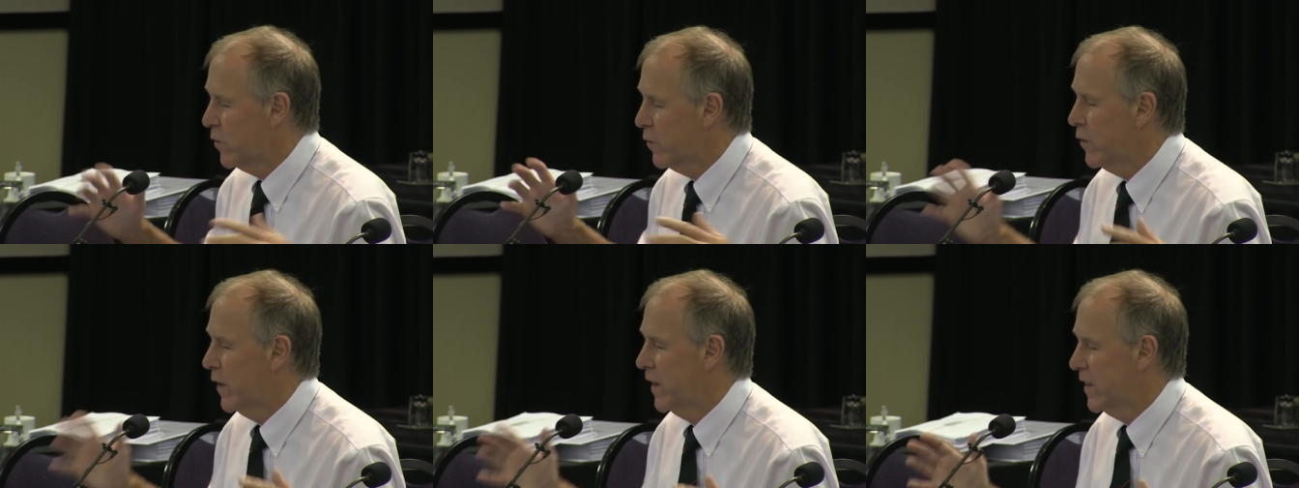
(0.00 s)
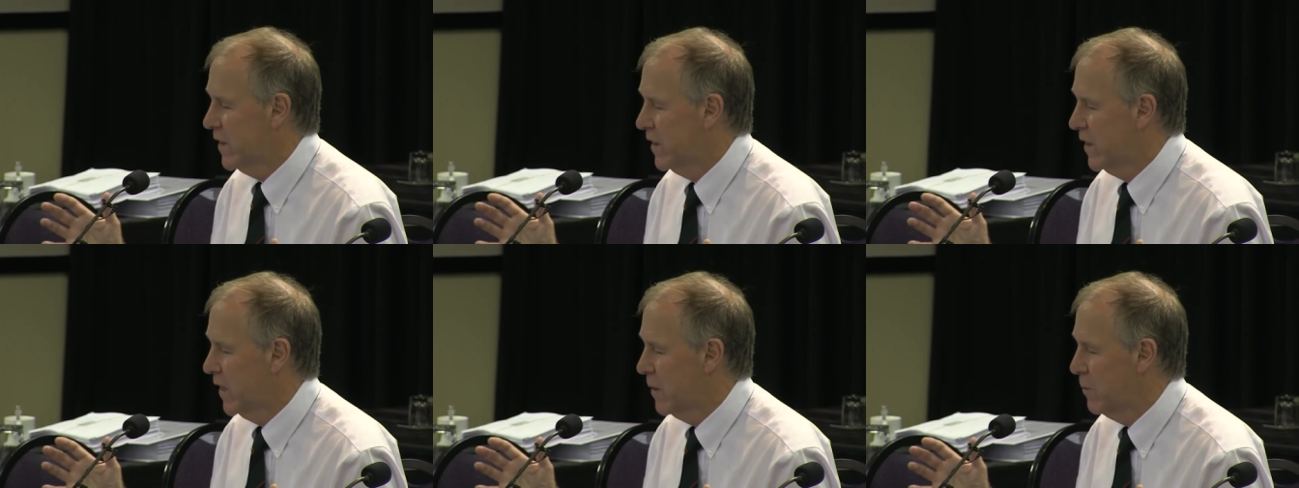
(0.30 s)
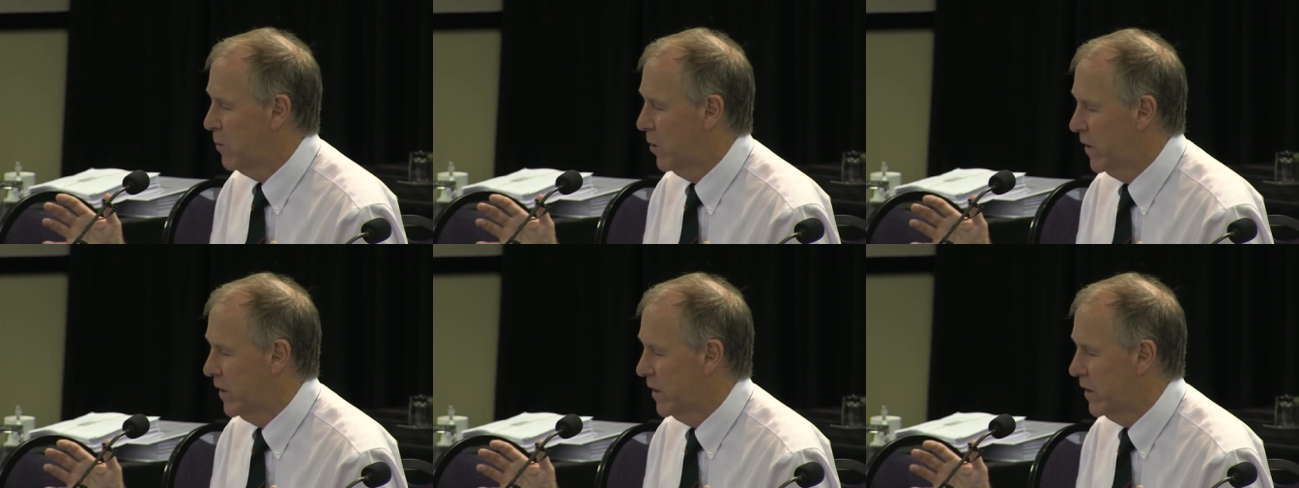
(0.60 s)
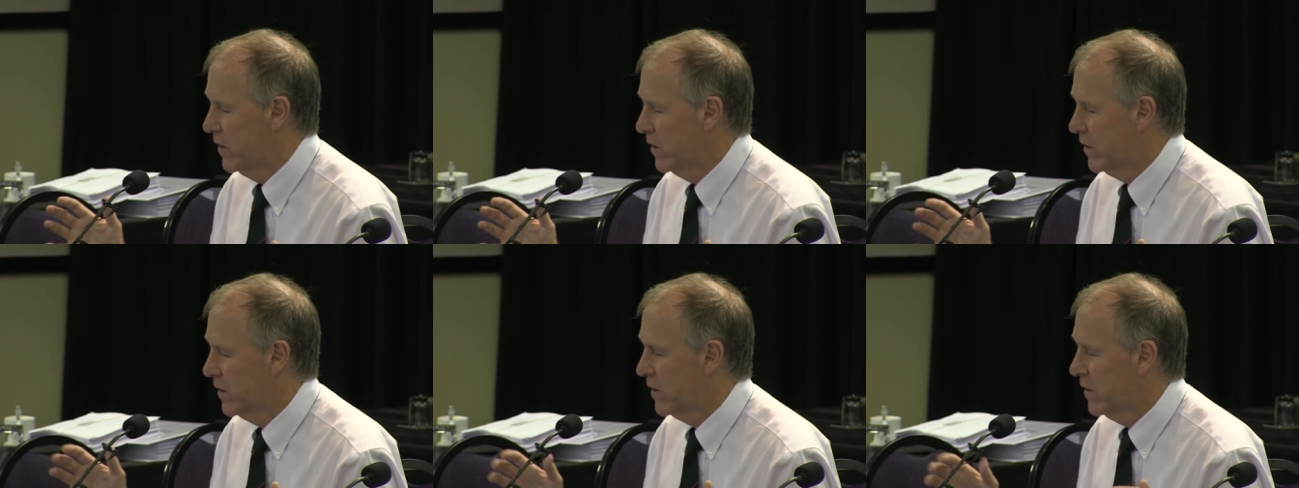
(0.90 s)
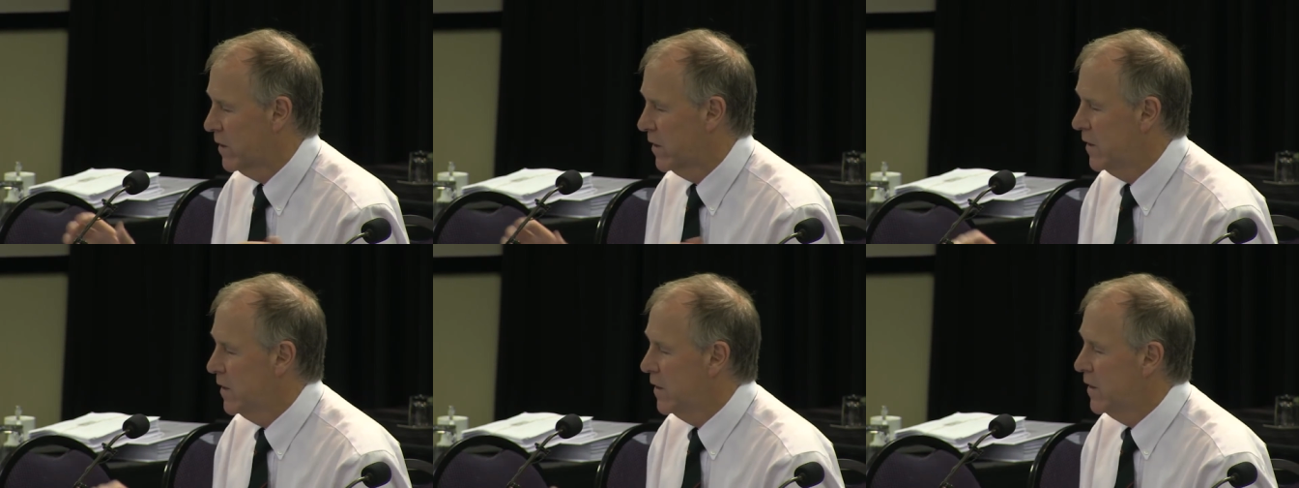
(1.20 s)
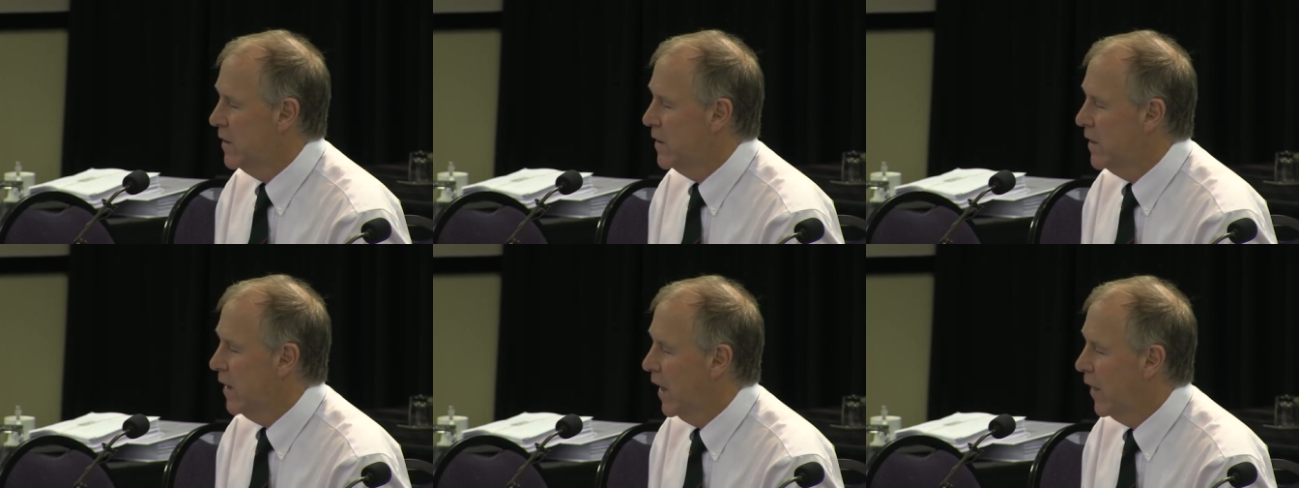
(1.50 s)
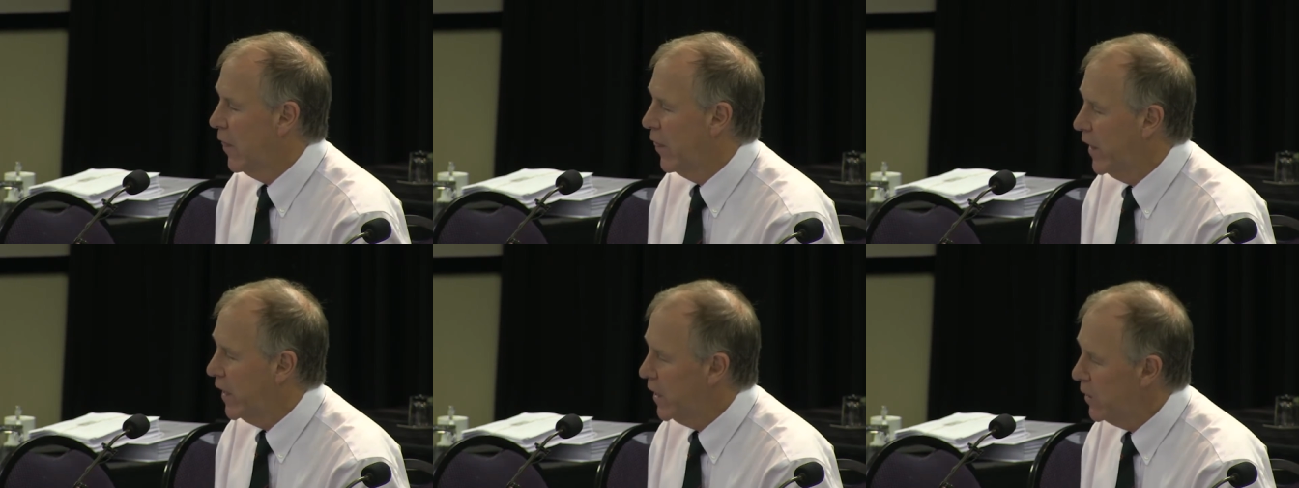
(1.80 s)
of fat in their bodies.
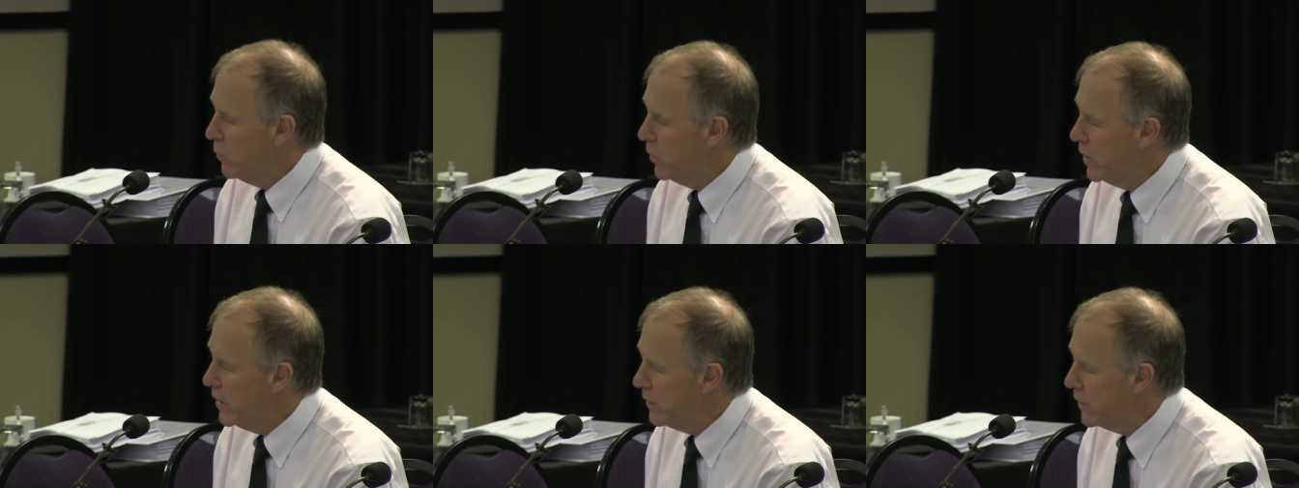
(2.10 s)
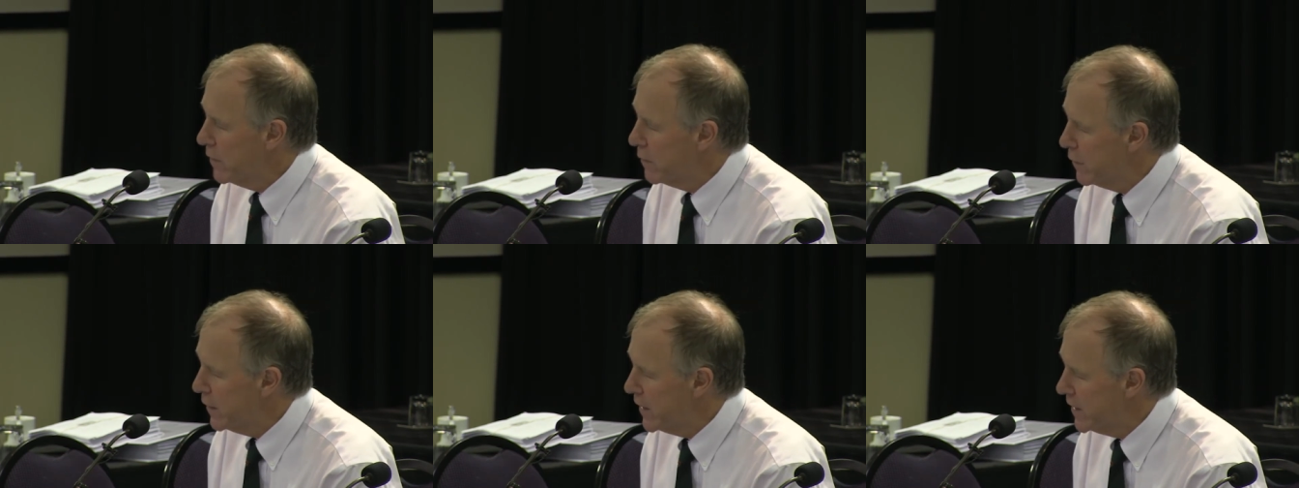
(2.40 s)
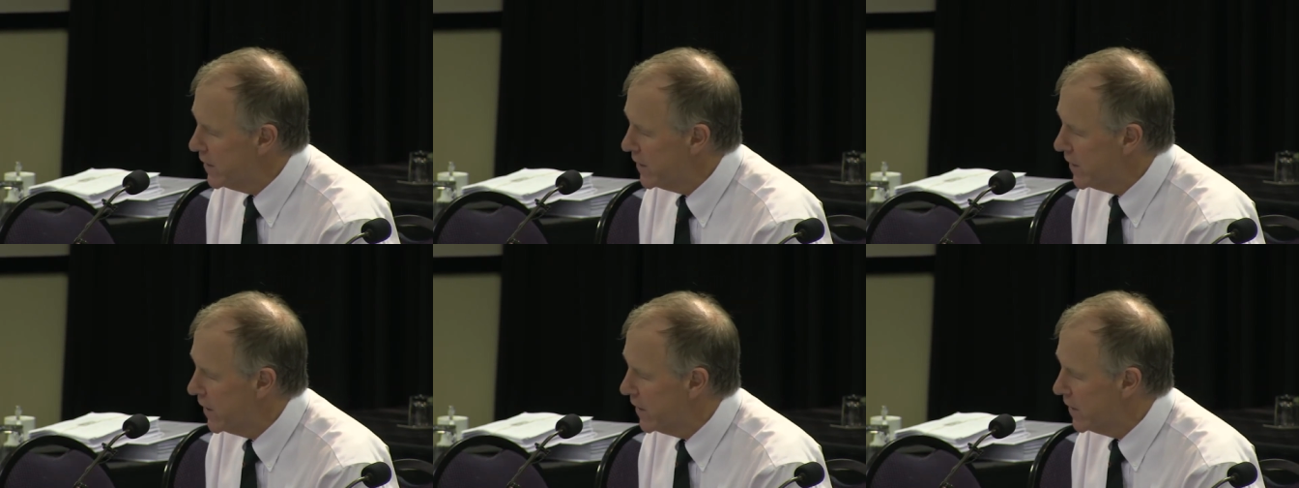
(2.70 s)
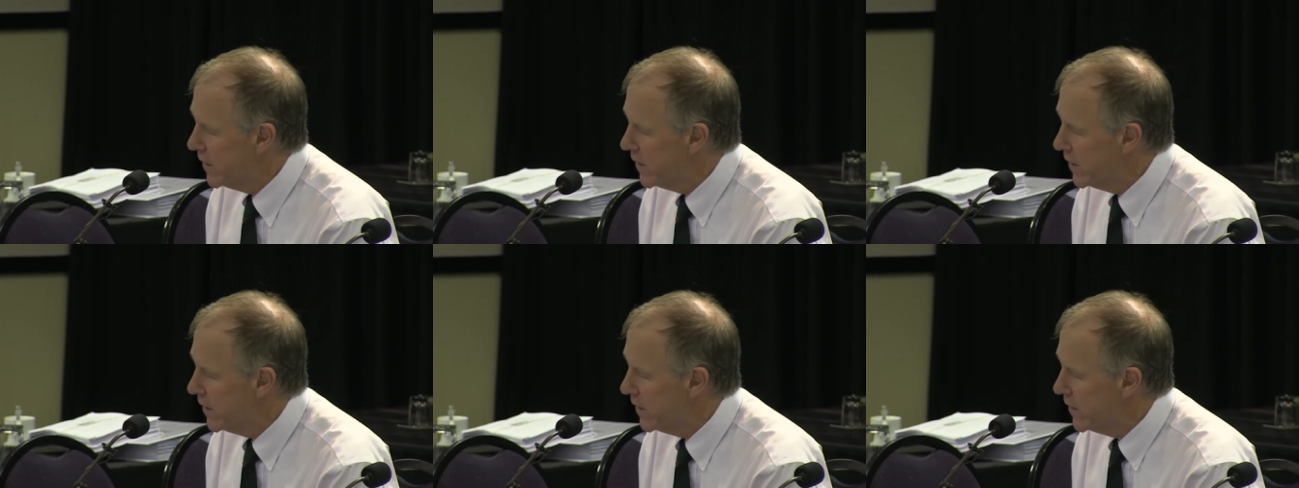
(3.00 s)
And then we've invested,